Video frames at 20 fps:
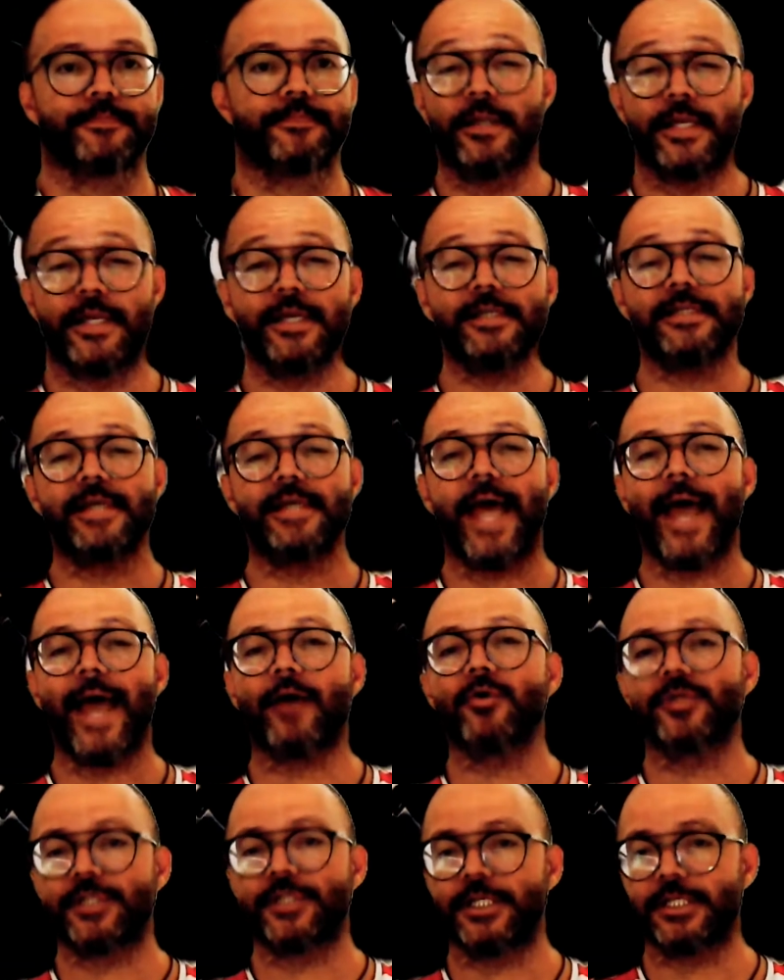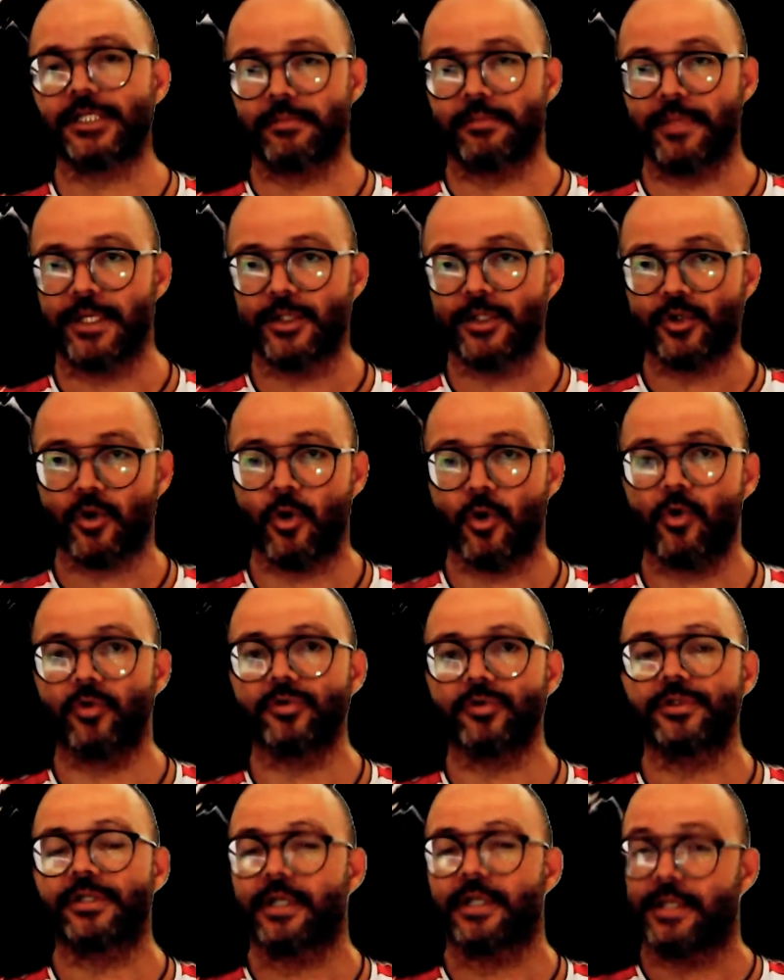This ecosystem is
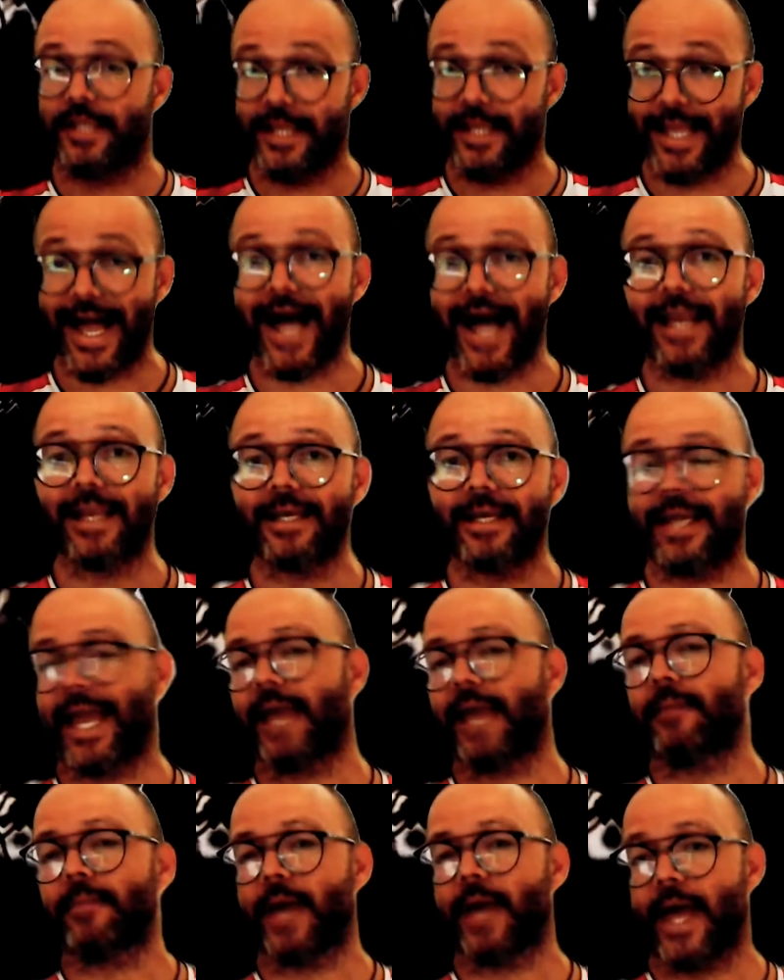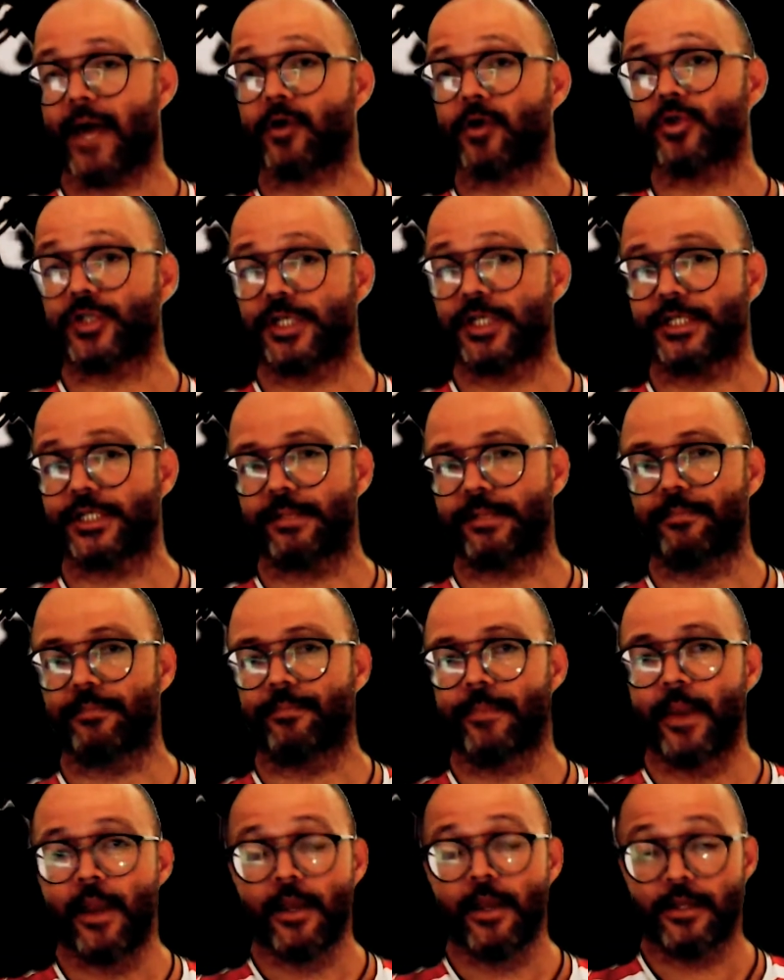called the Gala Game Ecosystem
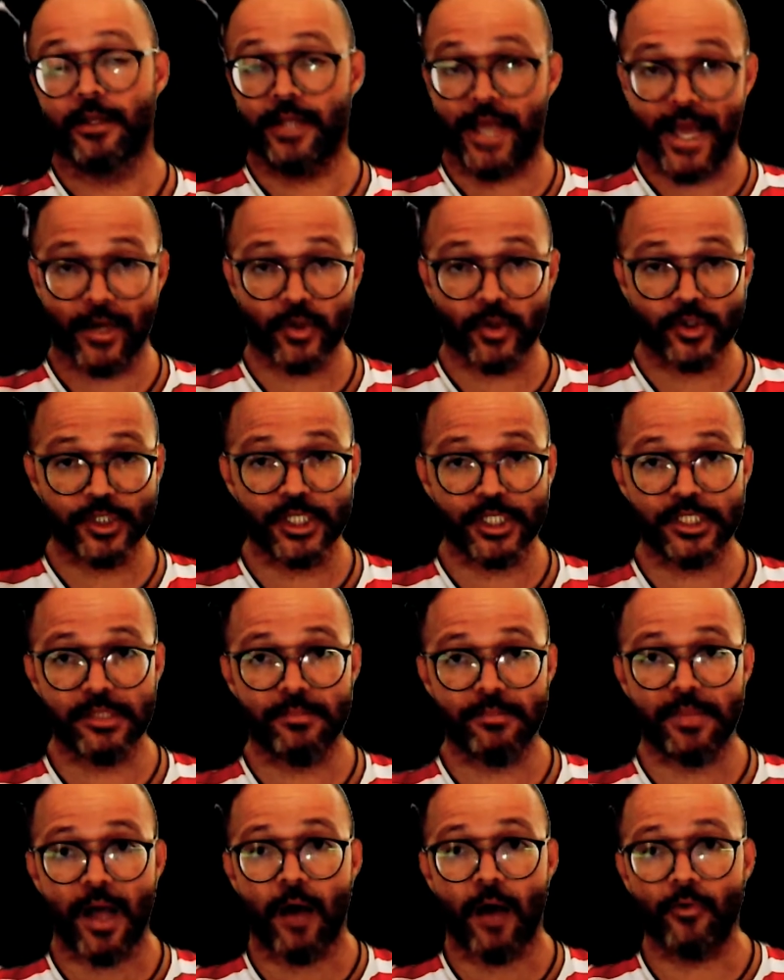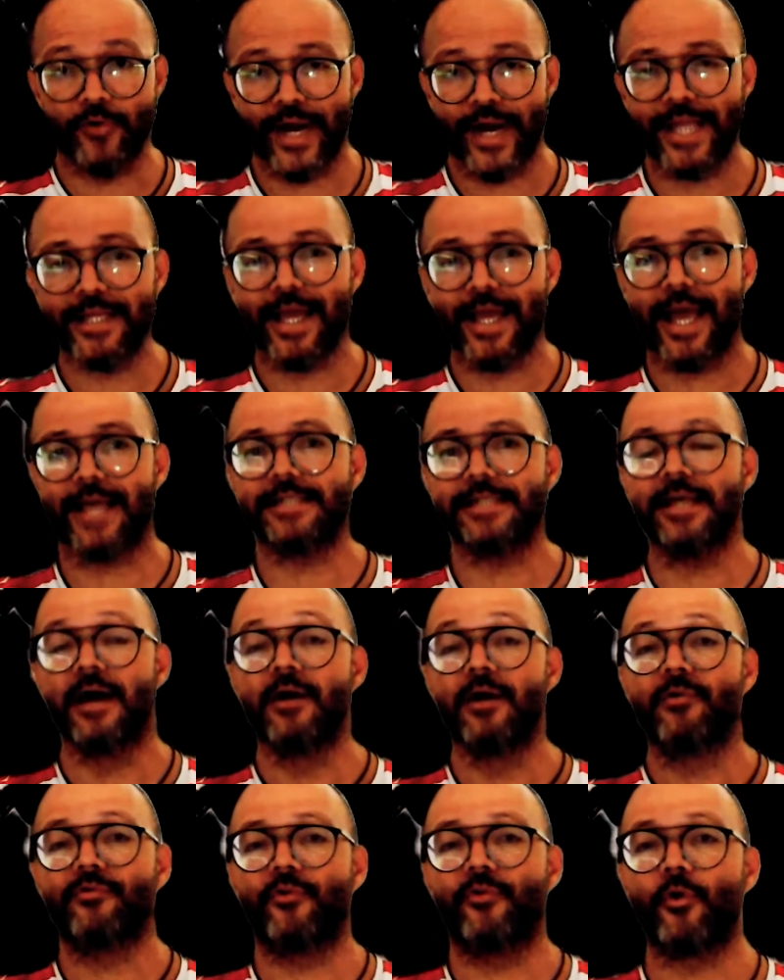the ecosystem already has
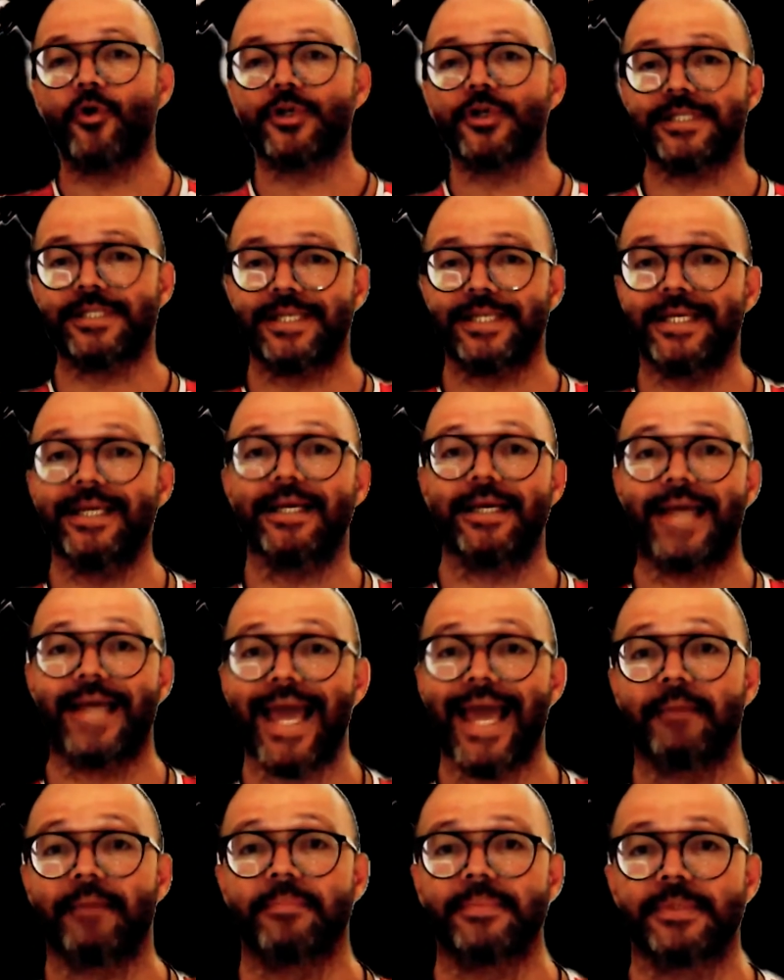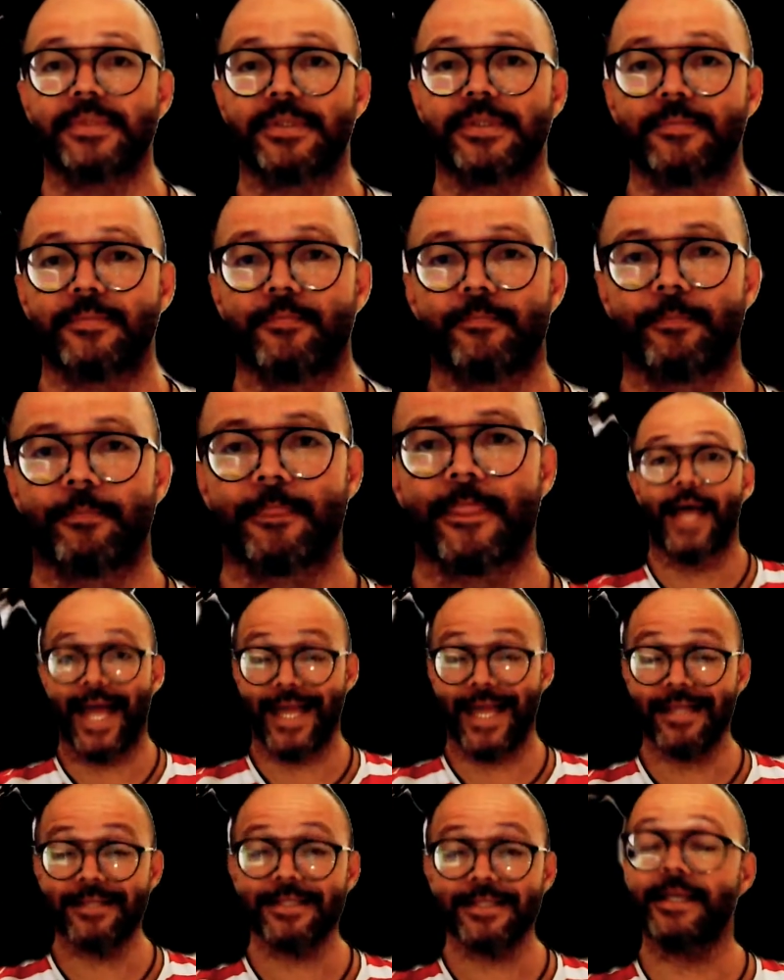14 games
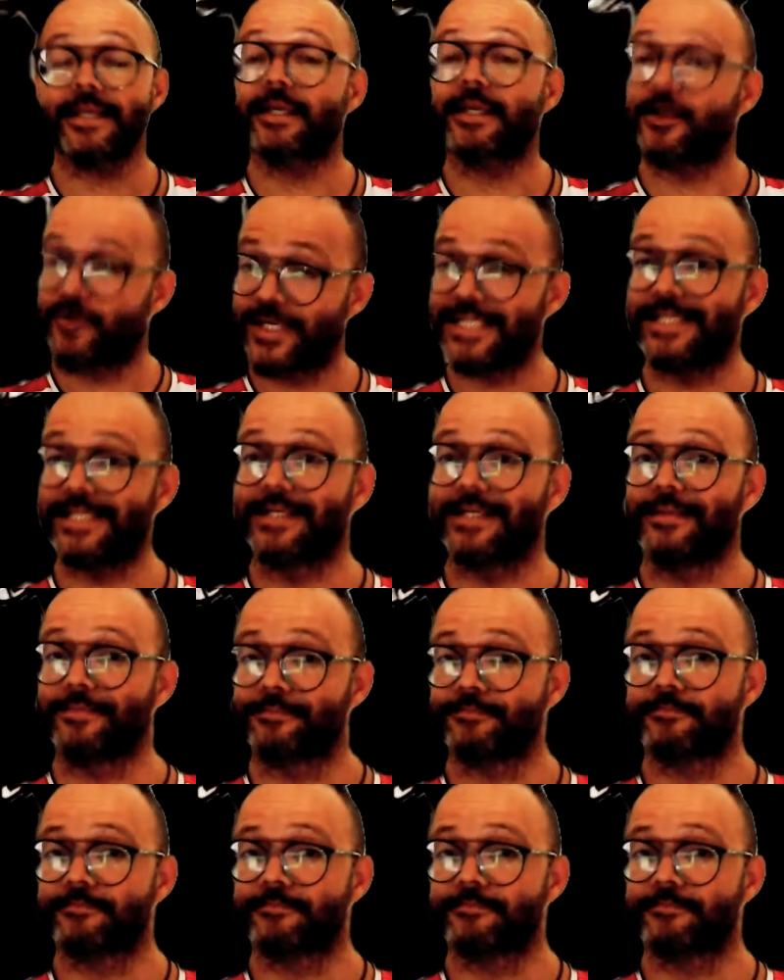and increasing.